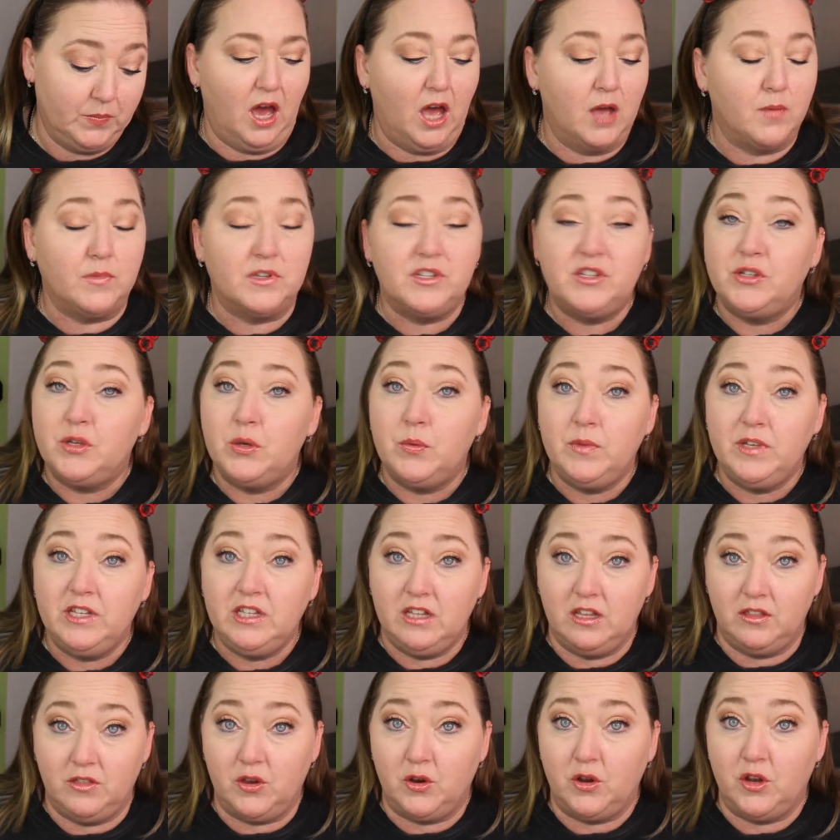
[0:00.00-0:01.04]
I'm assuming
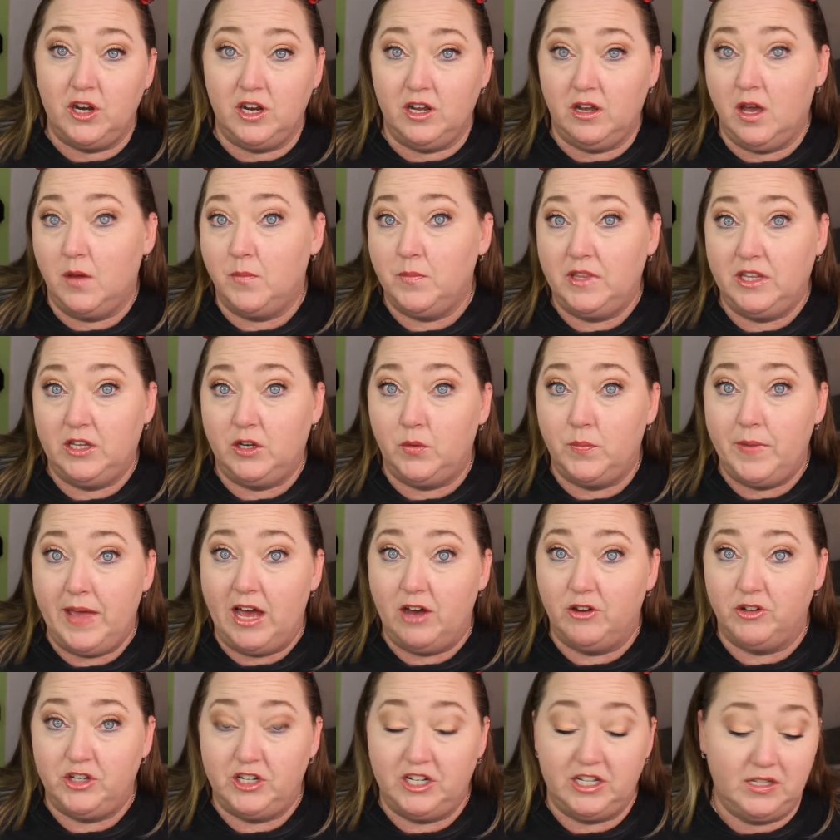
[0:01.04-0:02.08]
that they're going to come in little
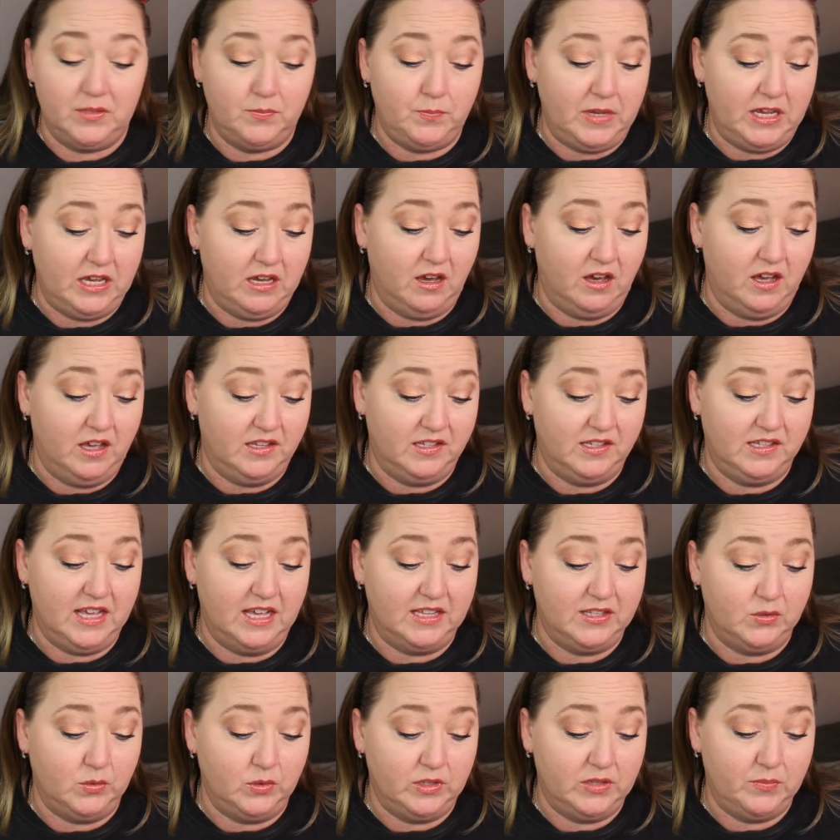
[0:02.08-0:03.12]
pouches because
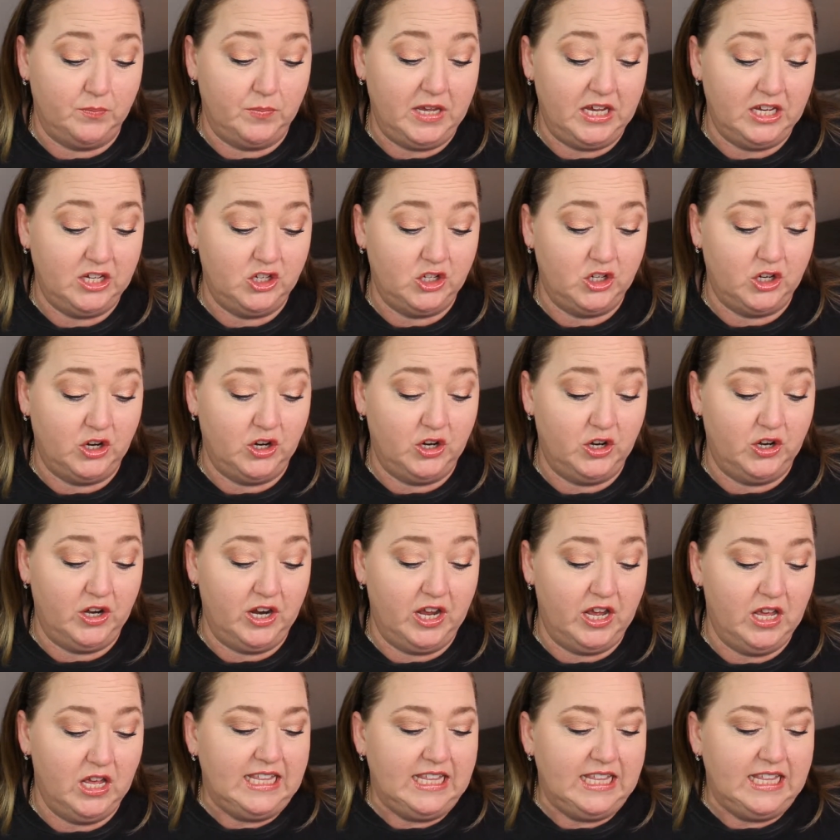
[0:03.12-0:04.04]
that's what's pictured.